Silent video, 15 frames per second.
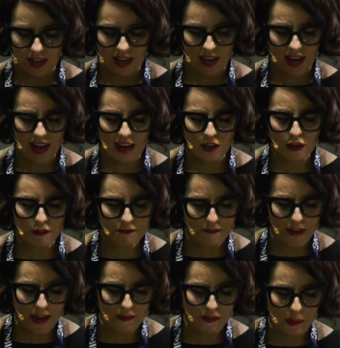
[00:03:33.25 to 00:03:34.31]
and your
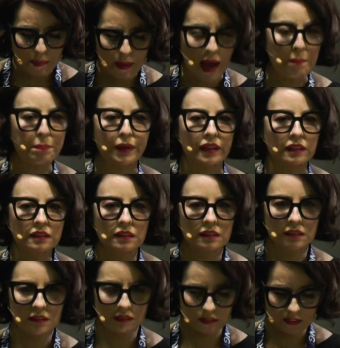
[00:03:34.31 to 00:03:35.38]
favorite pepper.
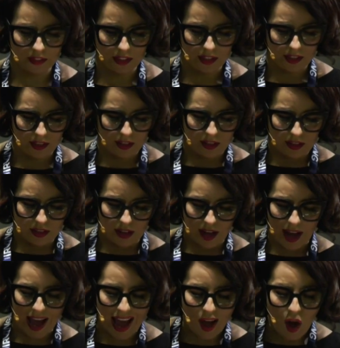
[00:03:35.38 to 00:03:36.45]

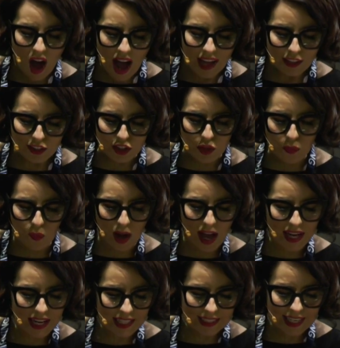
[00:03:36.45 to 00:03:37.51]
How hot do you
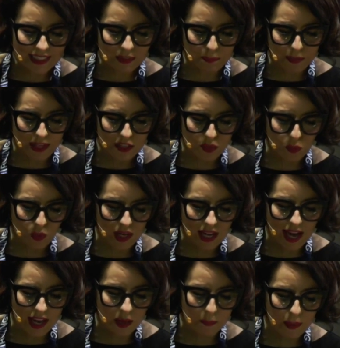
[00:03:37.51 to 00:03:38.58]
want it? That depends on what
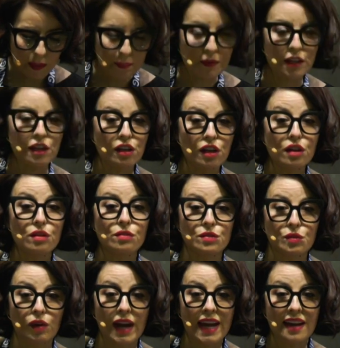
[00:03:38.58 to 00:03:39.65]
kind of pepper you use,
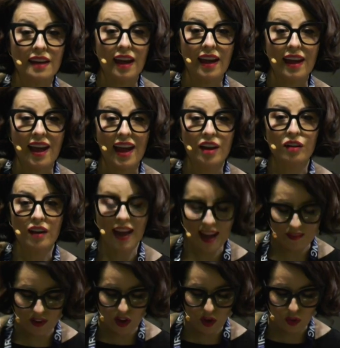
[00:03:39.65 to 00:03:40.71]
right? I don't
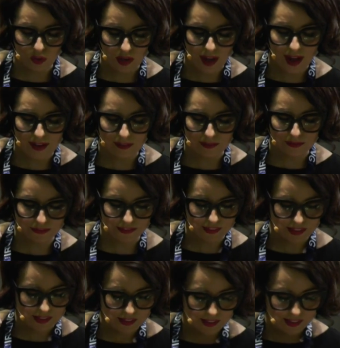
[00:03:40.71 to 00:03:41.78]
have a whole lot of
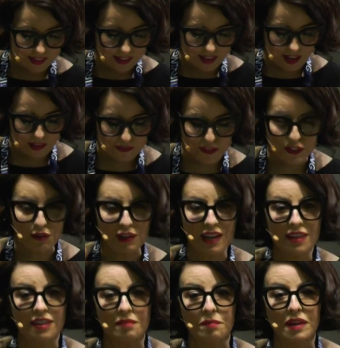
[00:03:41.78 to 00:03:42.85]

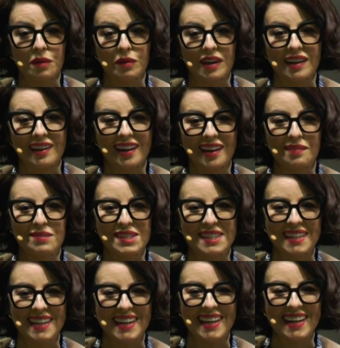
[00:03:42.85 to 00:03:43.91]
strength in me when it comes to
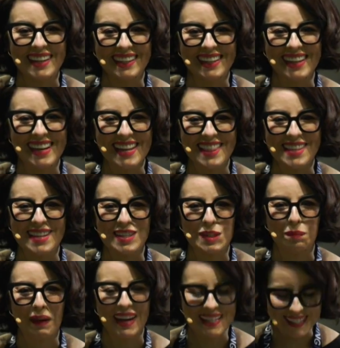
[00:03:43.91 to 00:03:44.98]
heat and anything
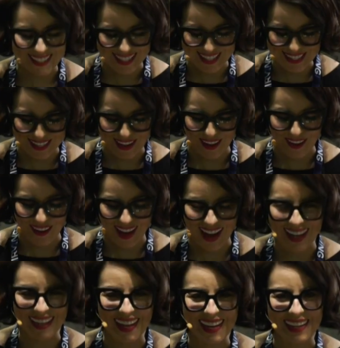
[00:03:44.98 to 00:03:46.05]
spicy, so I
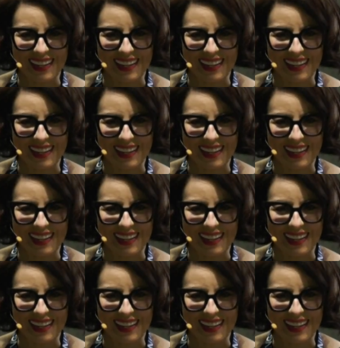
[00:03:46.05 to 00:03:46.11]
like a